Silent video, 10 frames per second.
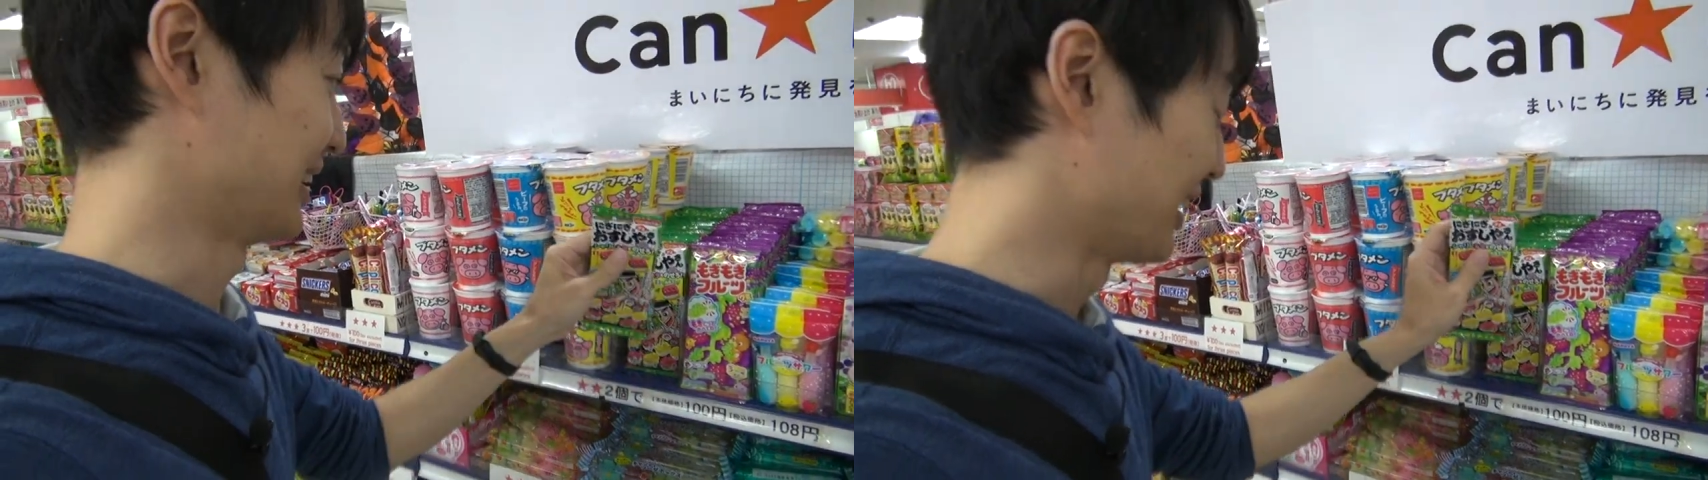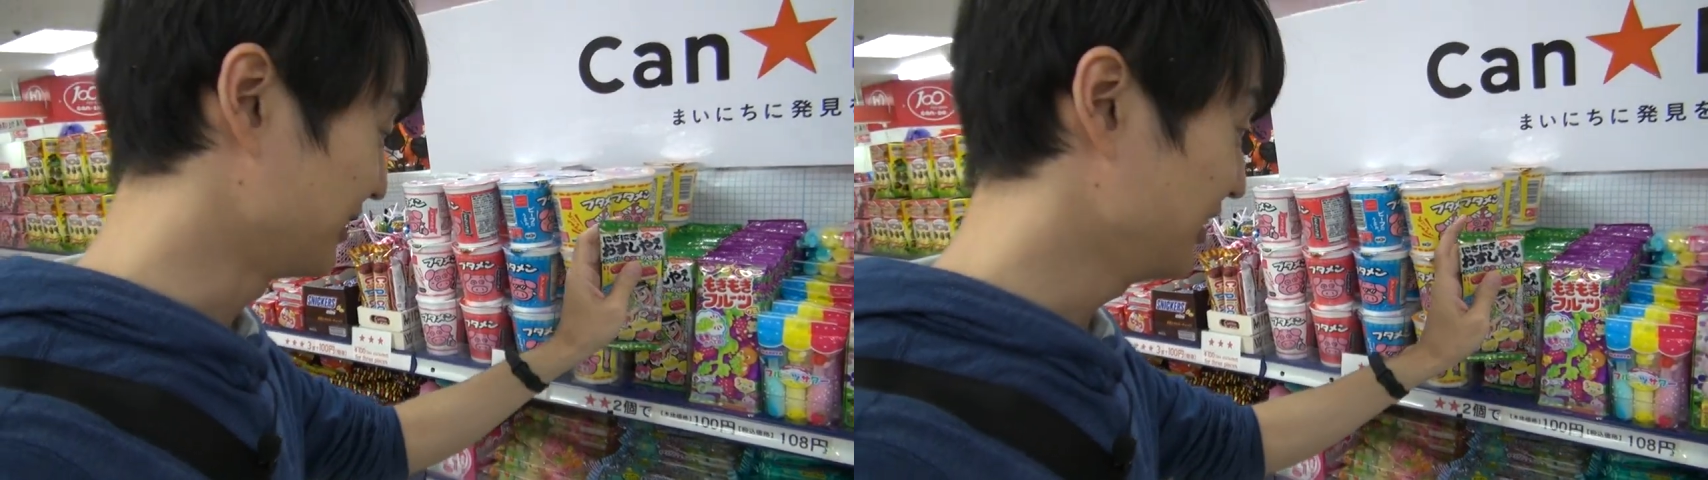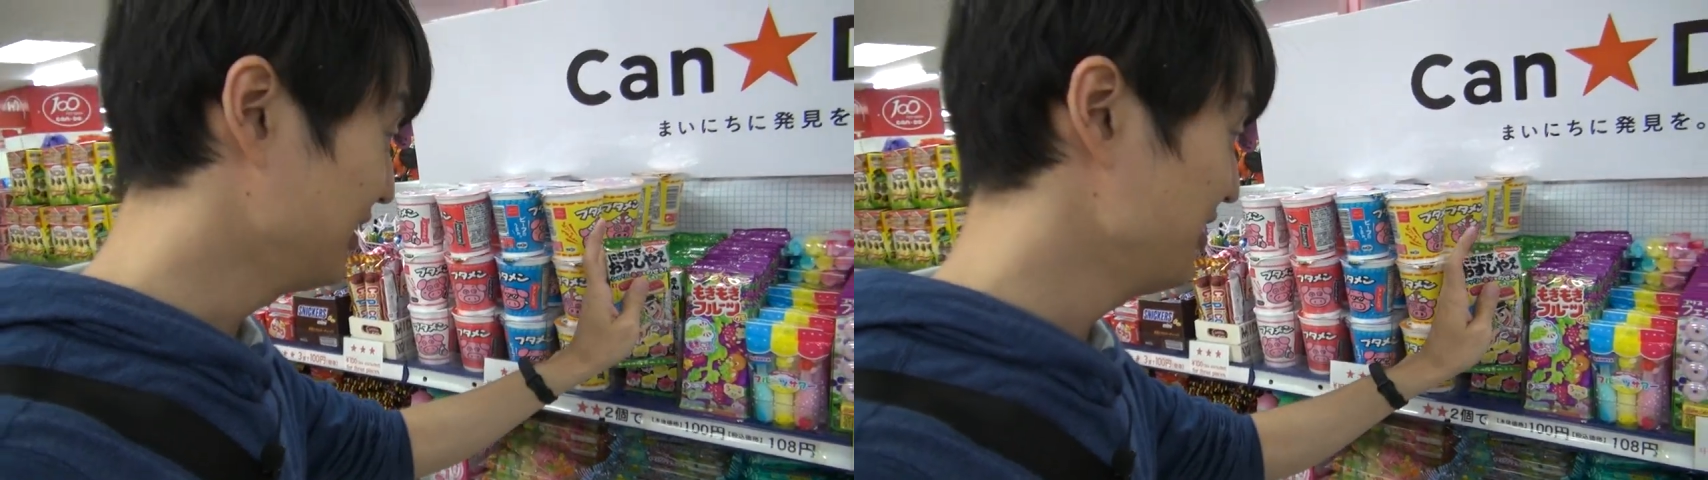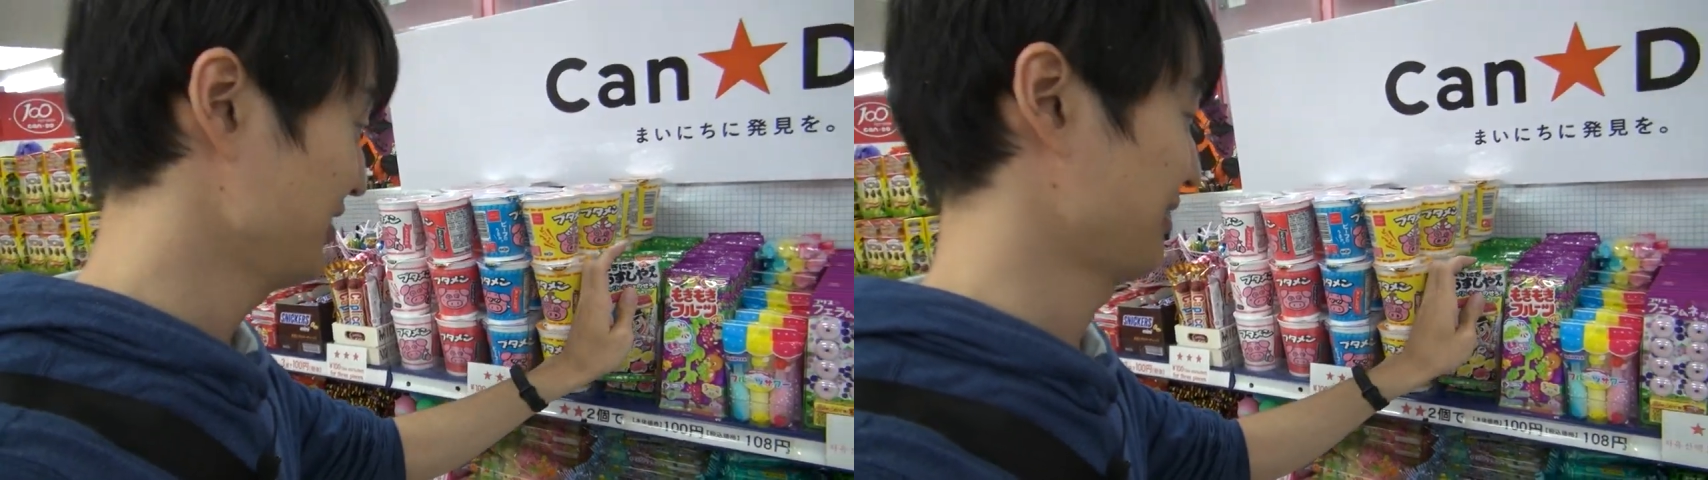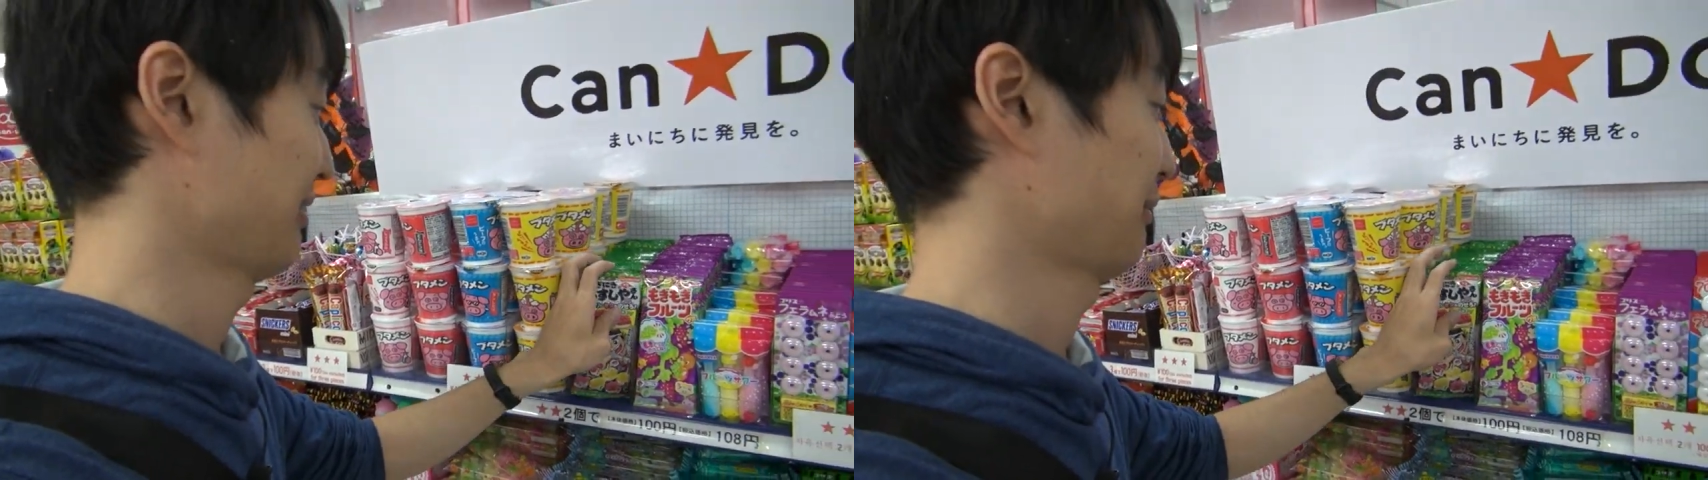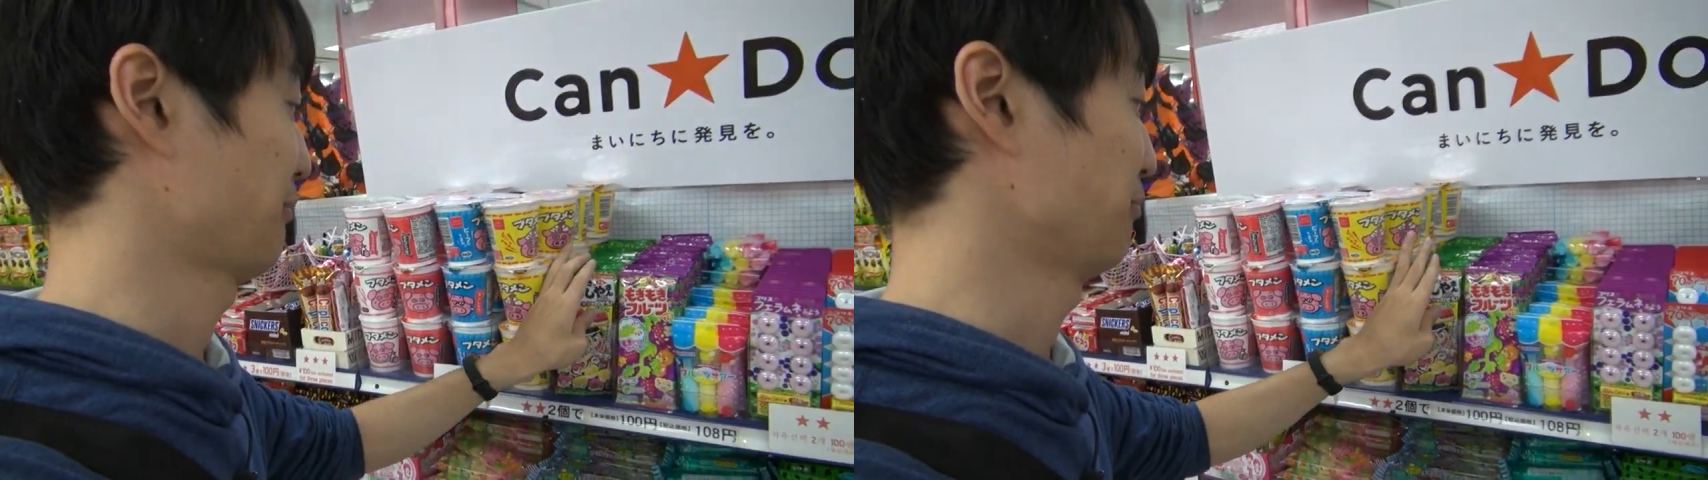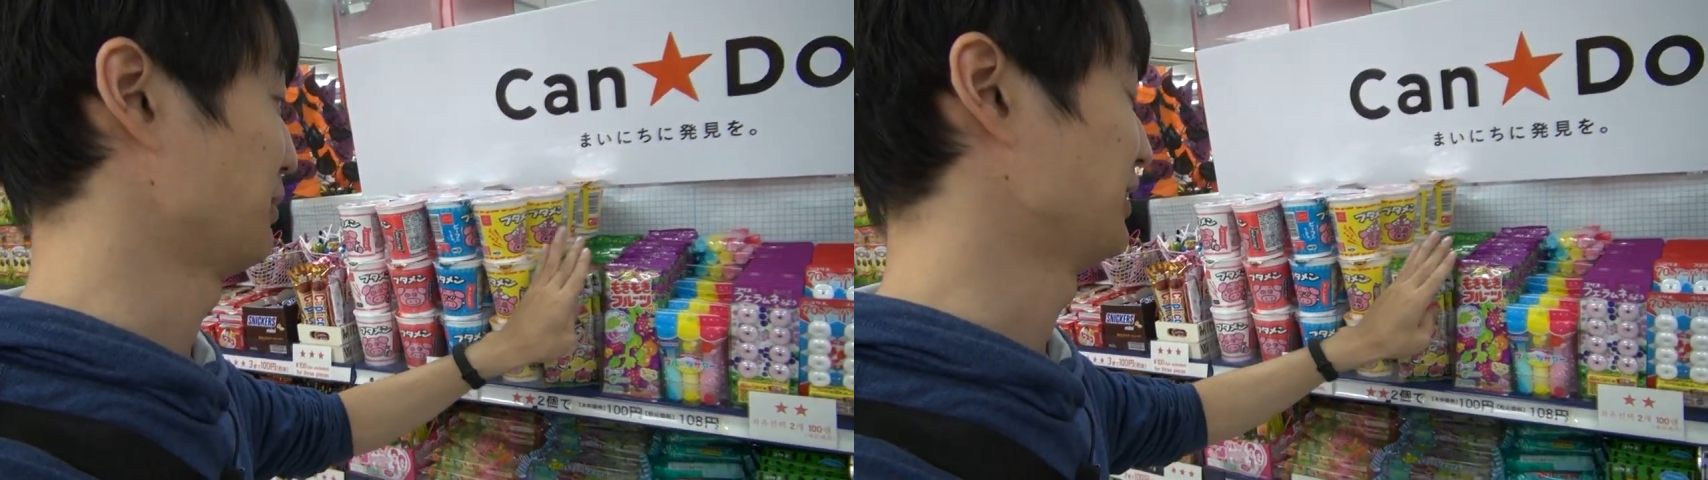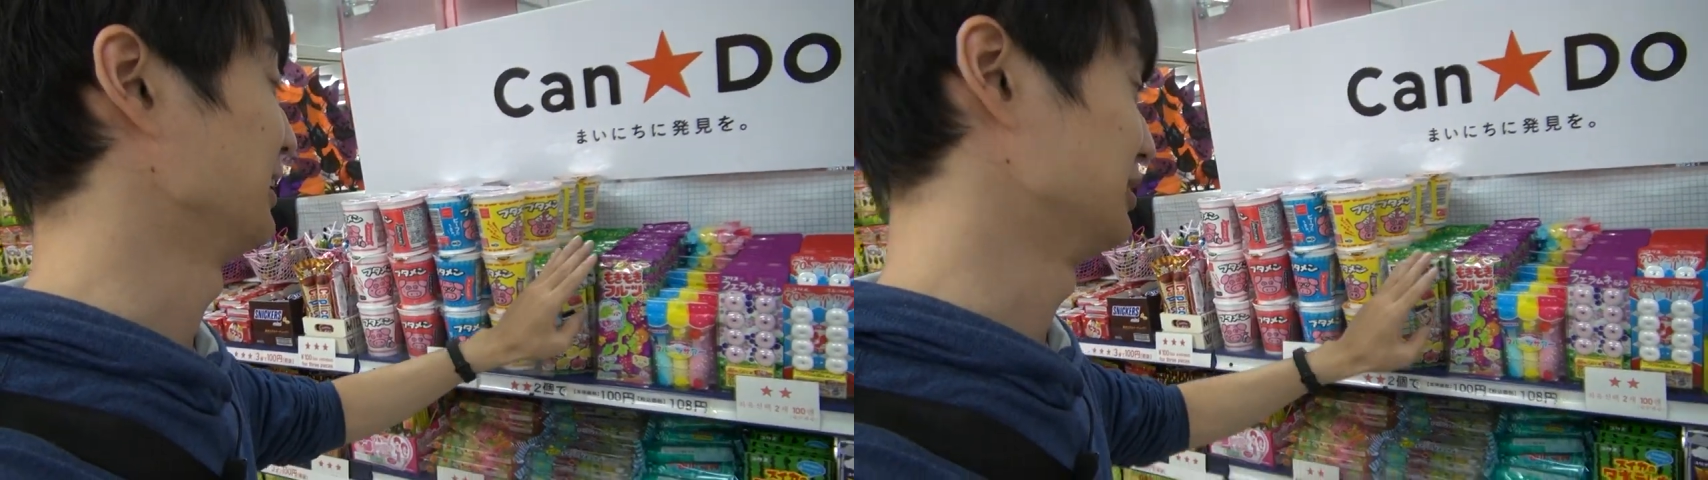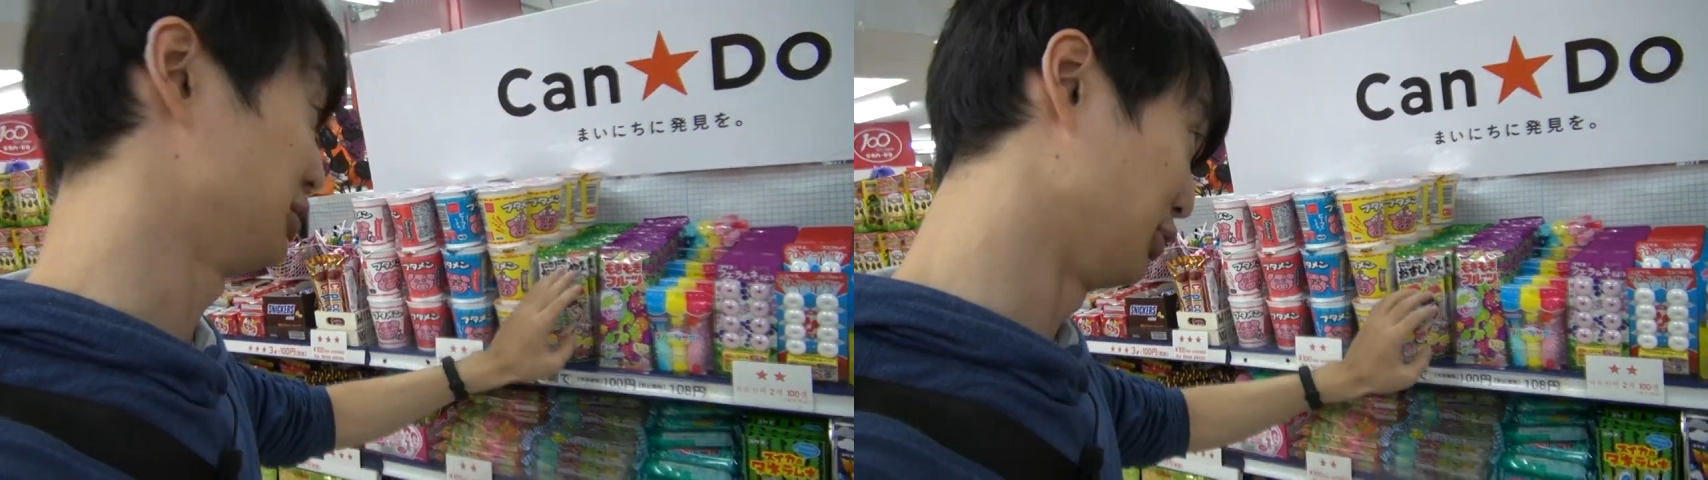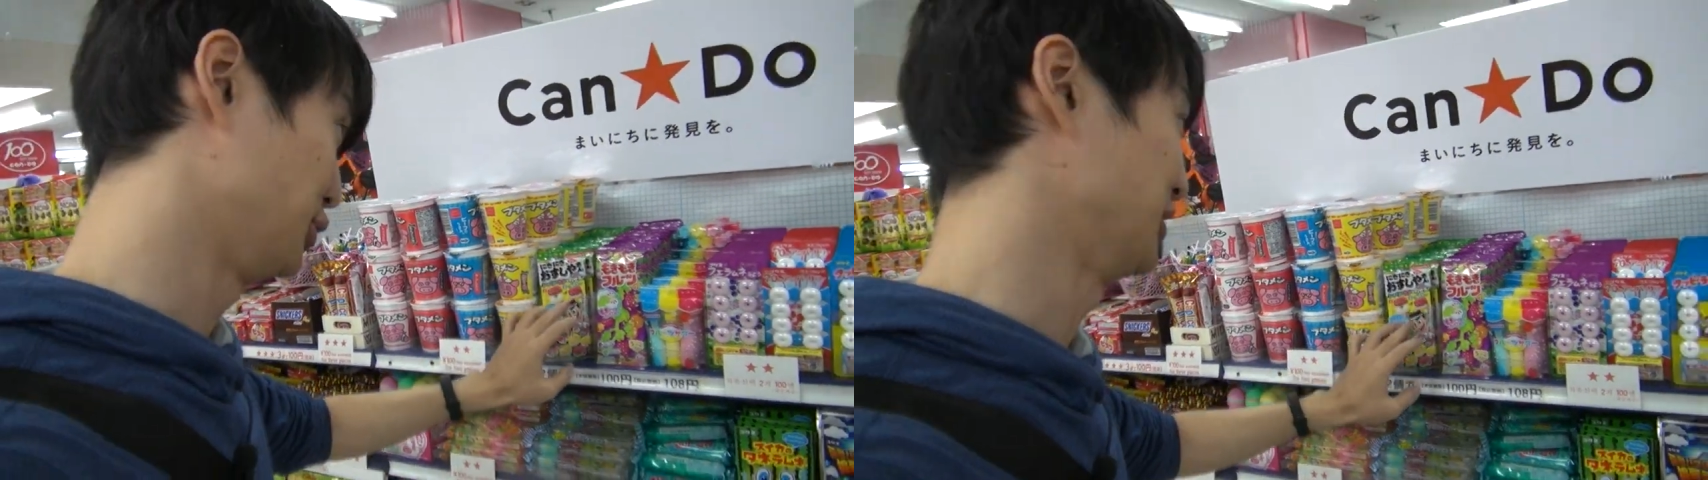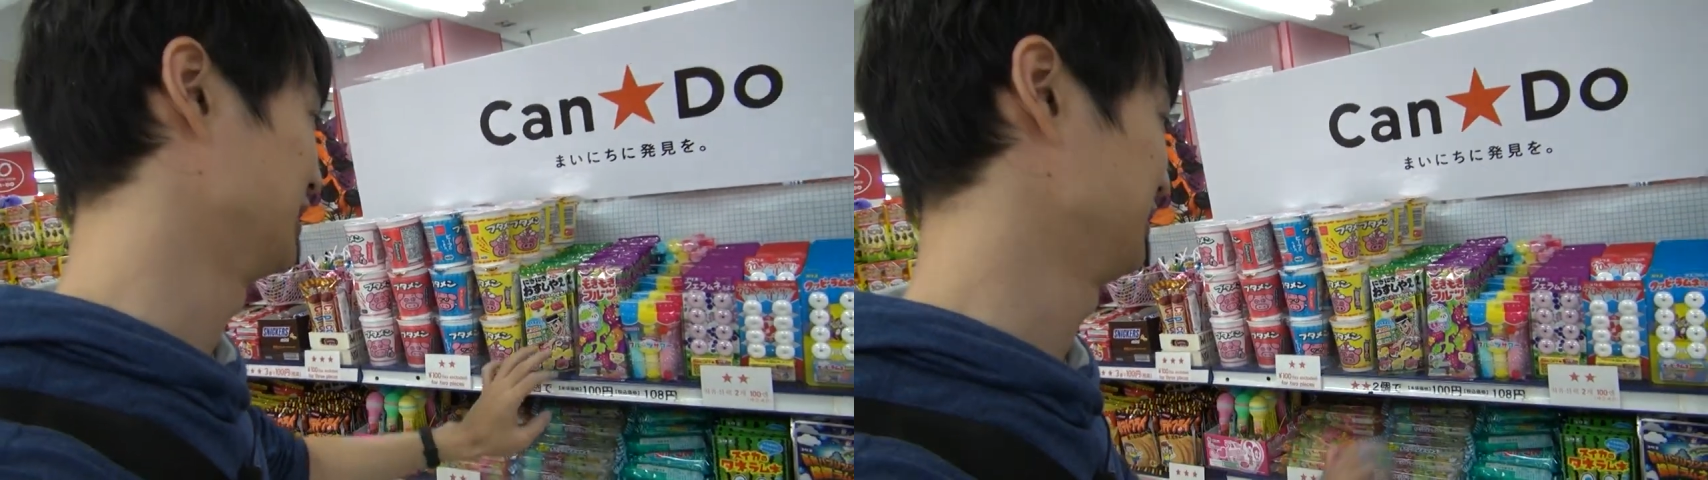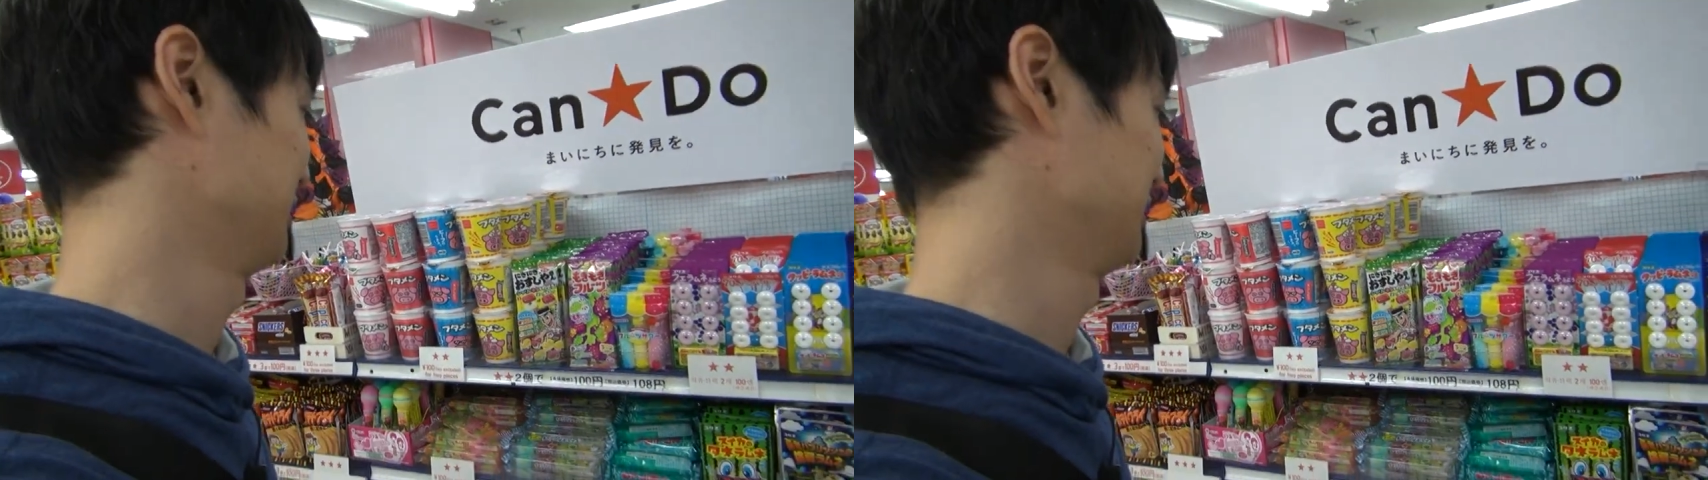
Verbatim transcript: candy, but then it's sushi.